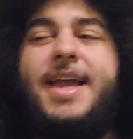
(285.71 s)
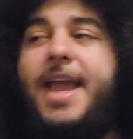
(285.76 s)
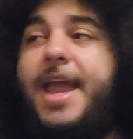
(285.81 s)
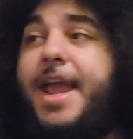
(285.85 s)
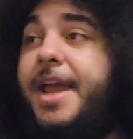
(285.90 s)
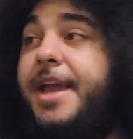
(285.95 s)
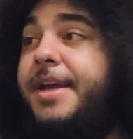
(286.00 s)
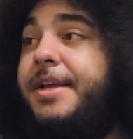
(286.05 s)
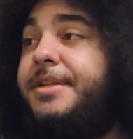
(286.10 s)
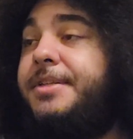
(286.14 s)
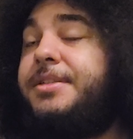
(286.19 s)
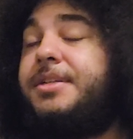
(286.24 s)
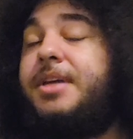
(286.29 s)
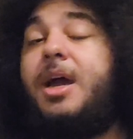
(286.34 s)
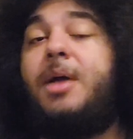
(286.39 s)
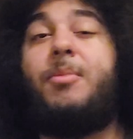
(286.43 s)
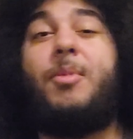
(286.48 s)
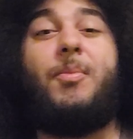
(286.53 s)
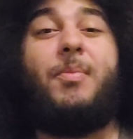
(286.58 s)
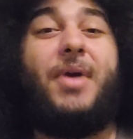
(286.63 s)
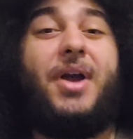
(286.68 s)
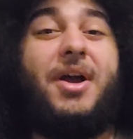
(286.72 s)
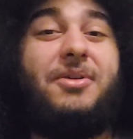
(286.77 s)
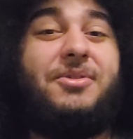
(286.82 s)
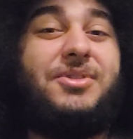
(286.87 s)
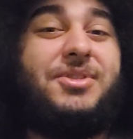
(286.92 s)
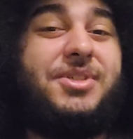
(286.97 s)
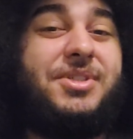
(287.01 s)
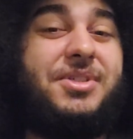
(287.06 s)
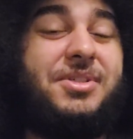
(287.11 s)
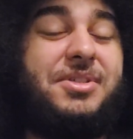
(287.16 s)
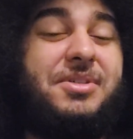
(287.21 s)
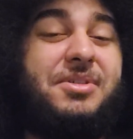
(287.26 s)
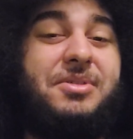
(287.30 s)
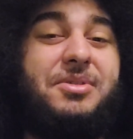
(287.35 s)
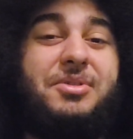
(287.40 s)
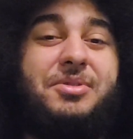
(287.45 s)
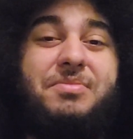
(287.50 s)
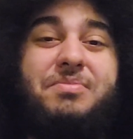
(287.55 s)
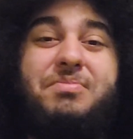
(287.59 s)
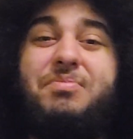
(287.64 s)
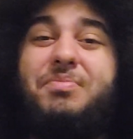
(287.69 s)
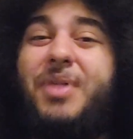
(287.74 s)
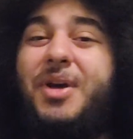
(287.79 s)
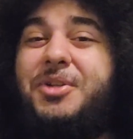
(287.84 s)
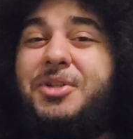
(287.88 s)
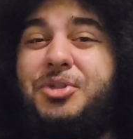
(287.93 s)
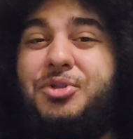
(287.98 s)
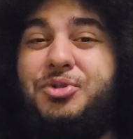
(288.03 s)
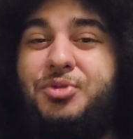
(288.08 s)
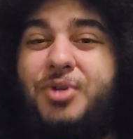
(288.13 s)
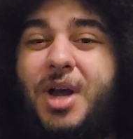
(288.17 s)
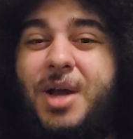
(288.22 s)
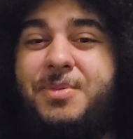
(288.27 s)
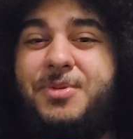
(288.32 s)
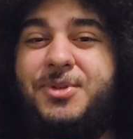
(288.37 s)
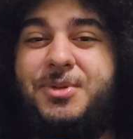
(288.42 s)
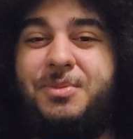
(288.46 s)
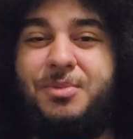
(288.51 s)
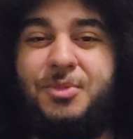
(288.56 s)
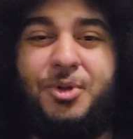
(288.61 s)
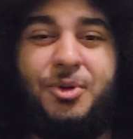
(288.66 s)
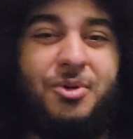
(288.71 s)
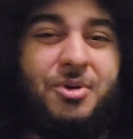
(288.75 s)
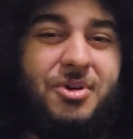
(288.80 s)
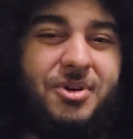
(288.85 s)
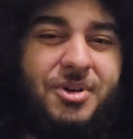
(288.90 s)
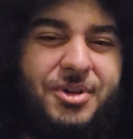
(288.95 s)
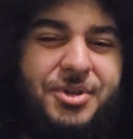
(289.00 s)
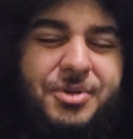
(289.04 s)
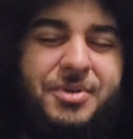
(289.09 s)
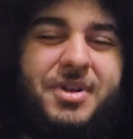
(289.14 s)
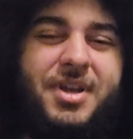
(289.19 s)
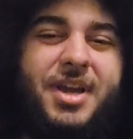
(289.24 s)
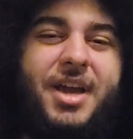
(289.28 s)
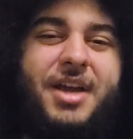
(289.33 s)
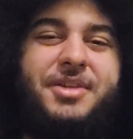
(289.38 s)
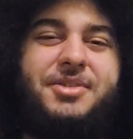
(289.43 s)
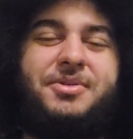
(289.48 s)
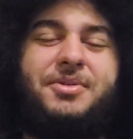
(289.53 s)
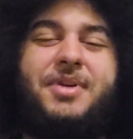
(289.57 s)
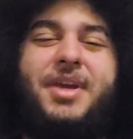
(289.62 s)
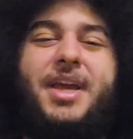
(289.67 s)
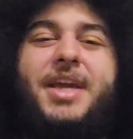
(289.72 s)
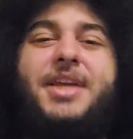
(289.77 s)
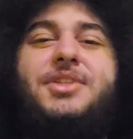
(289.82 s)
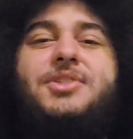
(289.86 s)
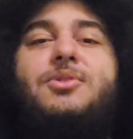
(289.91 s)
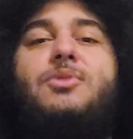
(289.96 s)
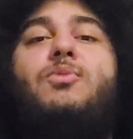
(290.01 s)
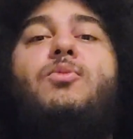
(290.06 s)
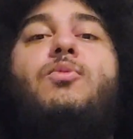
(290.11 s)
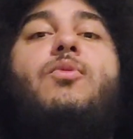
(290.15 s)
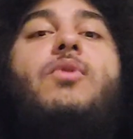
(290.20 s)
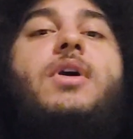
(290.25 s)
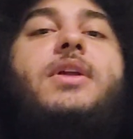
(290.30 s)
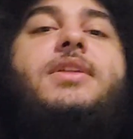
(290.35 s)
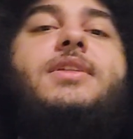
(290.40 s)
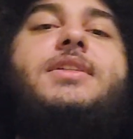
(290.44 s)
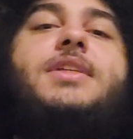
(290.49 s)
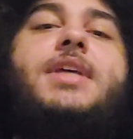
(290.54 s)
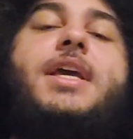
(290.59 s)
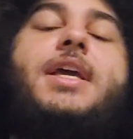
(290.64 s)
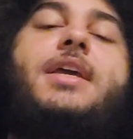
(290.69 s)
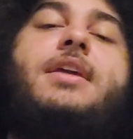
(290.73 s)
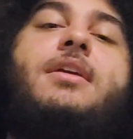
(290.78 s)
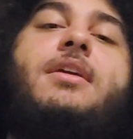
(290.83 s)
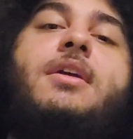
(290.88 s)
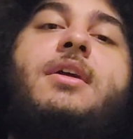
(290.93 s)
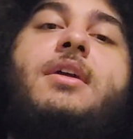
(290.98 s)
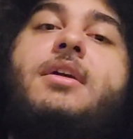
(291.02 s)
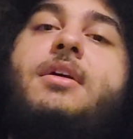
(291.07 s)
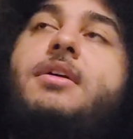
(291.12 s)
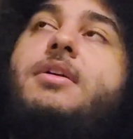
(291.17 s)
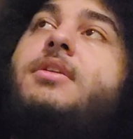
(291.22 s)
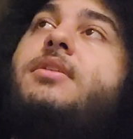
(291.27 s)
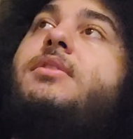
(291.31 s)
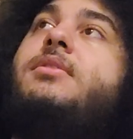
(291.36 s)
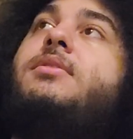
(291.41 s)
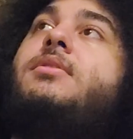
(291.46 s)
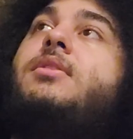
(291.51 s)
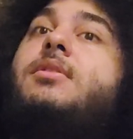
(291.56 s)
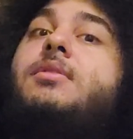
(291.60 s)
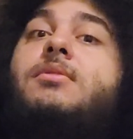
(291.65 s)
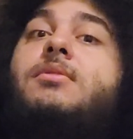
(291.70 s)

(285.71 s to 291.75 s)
And I'm about to drop some lore on you guys, okay? So one day, the